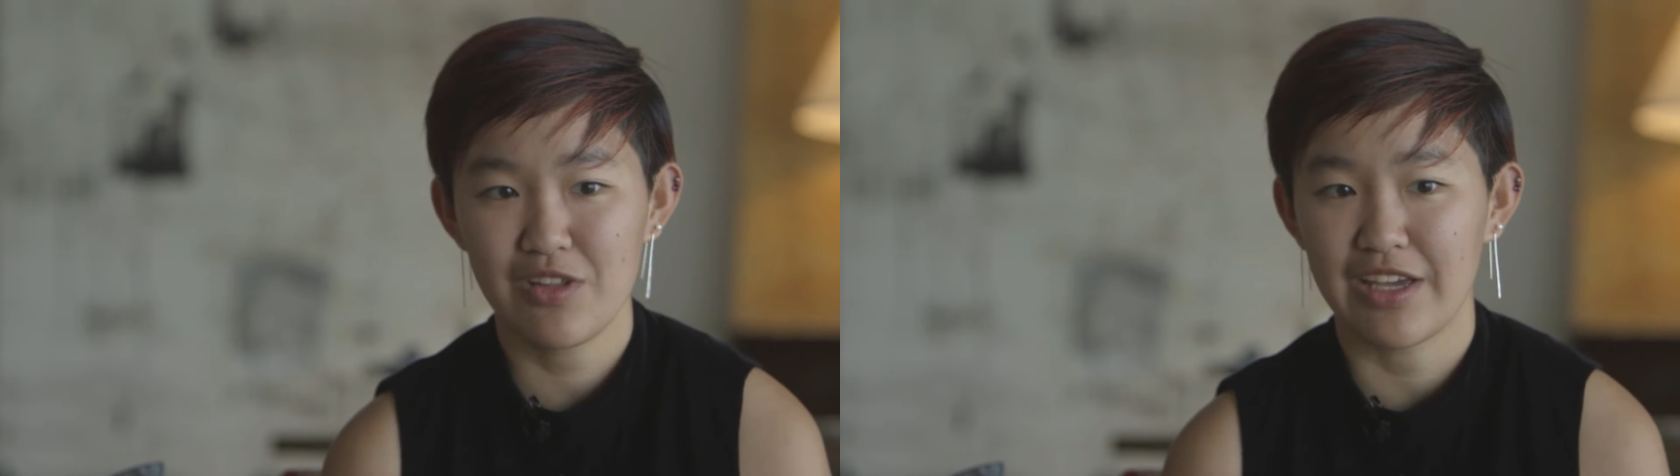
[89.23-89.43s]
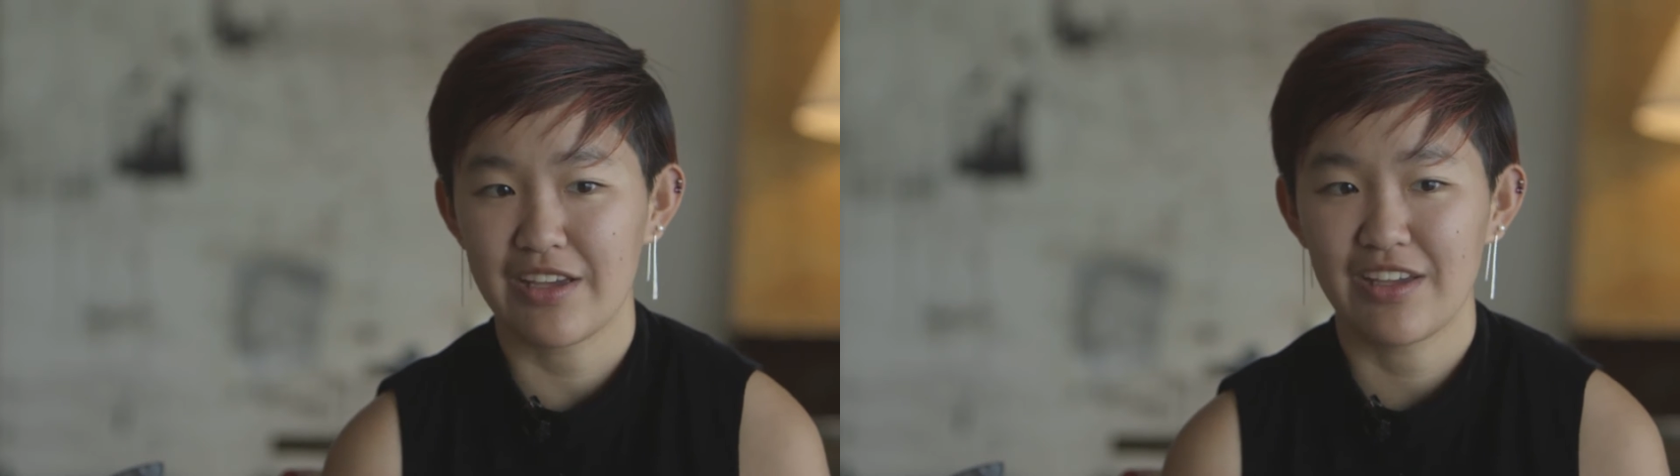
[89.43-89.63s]

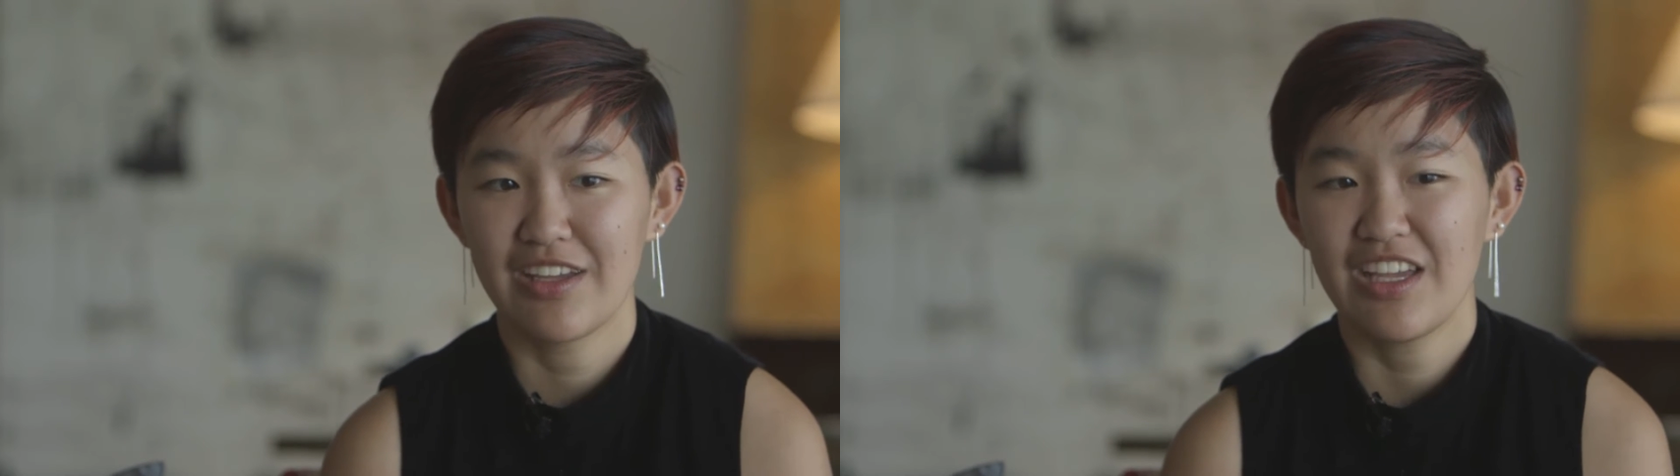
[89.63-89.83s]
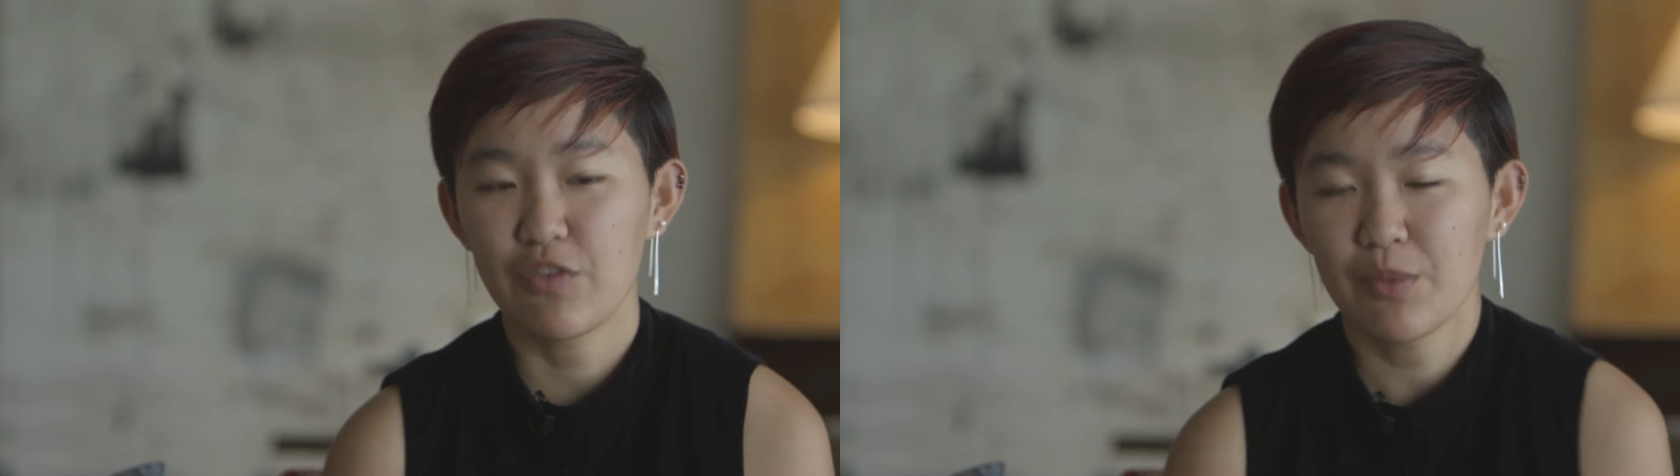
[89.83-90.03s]
Like
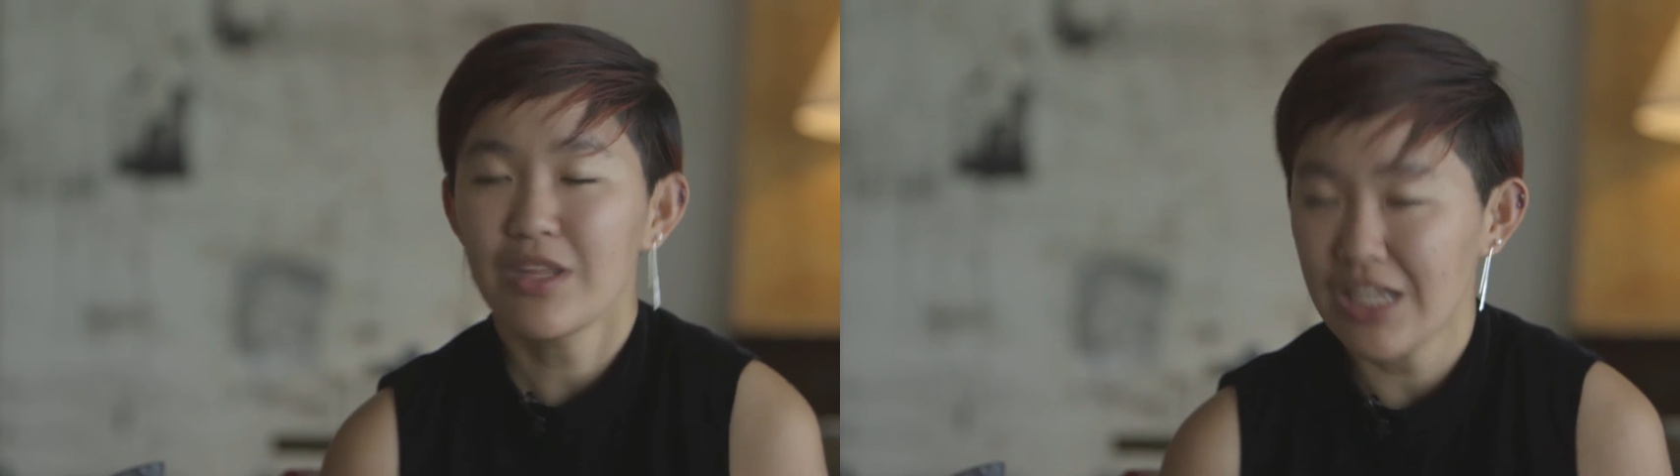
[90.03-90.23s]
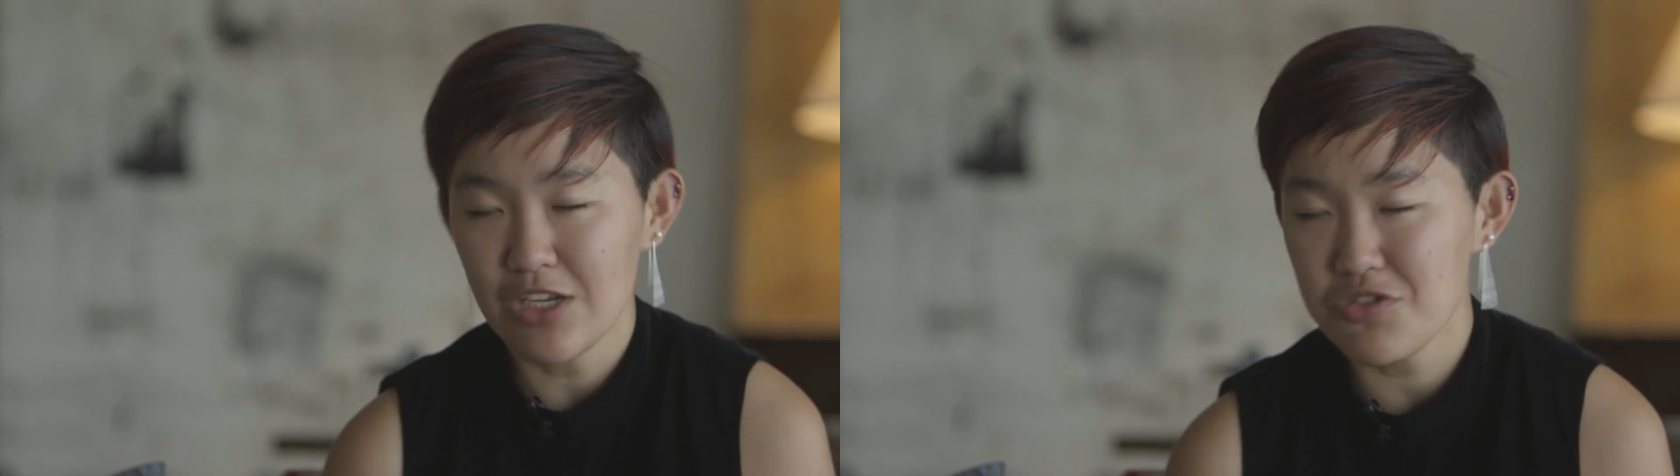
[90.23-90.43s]
if you're
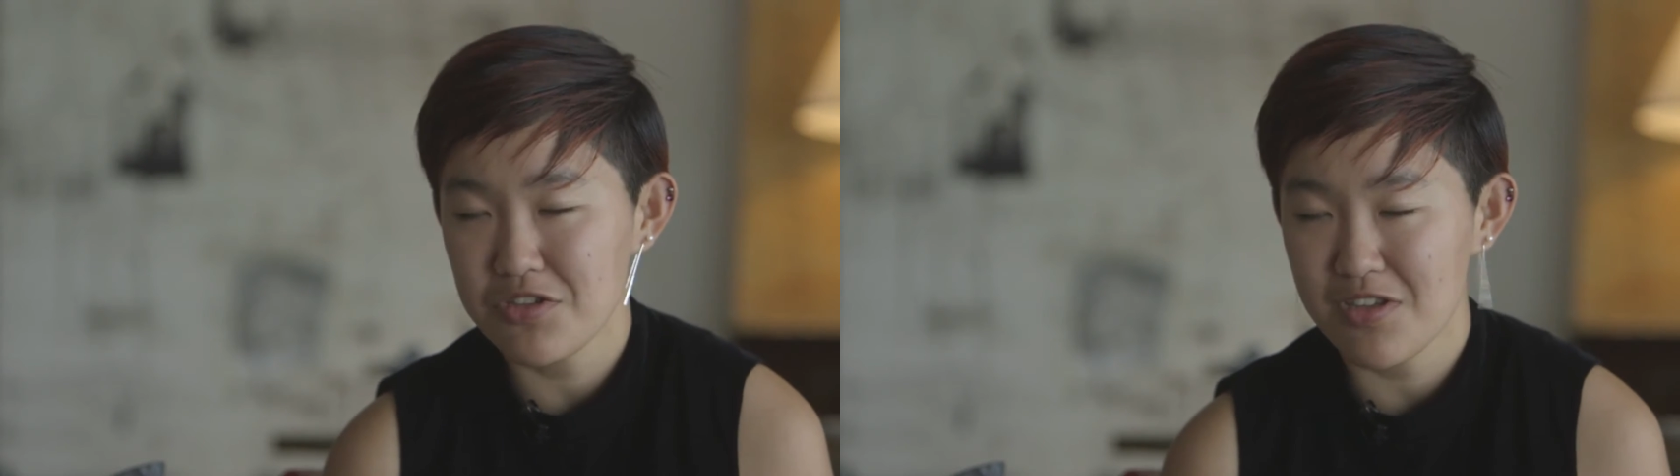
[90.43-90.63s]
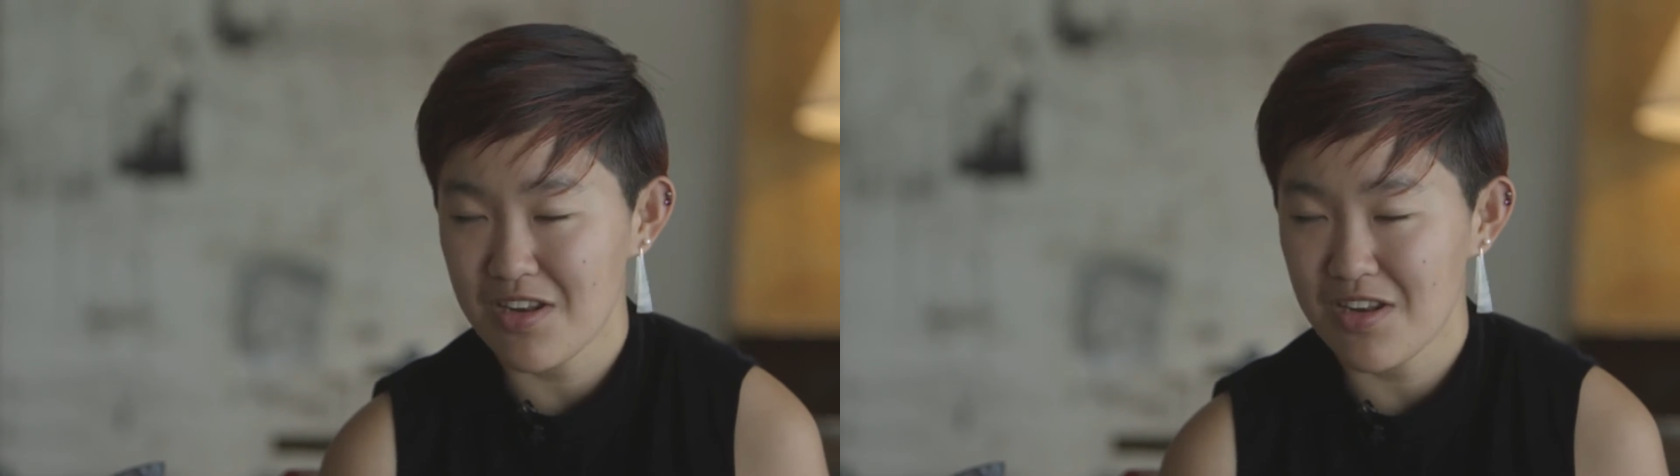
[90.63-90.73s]
really interested